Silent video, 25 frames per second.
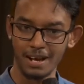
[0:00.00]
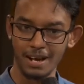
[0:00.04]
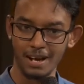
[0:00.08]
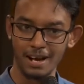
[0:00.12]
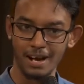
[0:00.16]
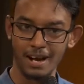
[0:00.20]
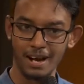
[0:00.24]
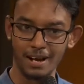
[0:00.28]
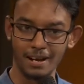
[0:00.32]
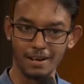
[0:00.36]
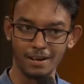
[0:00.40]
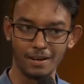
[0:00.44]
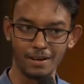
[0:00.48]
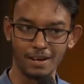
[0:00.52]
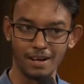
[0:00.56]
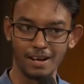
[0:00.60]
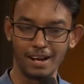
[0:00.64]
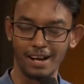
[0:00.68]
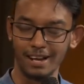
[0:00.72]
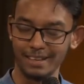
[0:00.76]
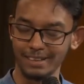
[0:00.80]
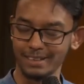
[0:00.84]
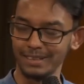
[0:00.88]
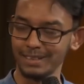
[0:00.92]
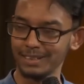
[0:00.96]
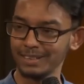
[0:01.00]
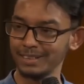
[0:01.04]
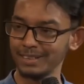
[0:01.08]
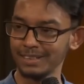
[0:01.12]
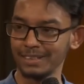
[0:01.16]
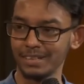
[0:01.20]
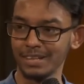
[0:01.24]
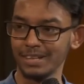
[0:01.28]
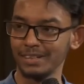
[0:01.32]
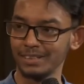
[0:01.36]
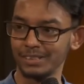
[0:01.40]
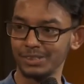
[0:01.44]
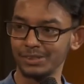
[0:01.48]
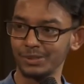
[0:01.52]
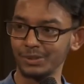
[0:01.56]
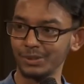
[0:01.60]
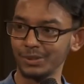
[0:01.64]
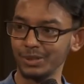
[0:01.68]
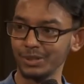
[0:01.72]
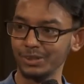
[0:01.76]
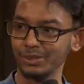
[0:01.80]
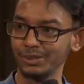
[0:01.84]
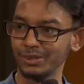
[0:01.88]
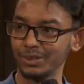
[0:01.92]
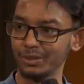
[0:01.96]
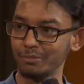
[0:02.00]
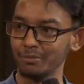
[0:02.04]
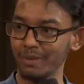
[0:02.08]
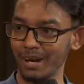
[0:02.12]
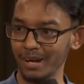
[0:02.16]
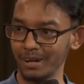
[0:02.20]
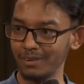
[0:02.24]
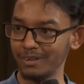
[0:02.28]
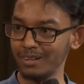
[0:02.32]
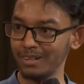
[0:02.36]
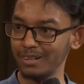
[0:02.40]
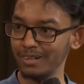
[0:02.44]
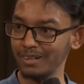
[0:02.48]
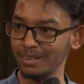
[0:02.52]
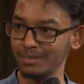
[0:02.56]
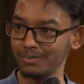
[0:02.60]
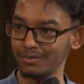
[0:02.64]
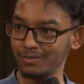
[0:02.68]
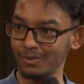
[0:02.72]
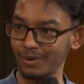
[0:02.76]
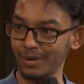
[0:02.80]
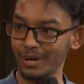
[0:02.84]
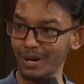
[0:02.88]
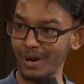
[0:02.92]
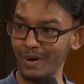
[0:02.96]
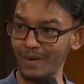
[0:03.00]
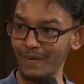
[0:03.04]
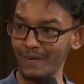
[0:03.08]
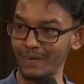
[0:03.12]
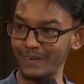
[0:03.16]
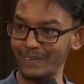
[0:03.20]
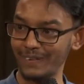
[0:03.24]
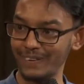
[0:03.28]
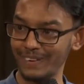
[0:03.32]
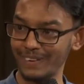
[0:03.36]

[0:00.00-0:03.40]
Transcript: I think there is no user manual for now.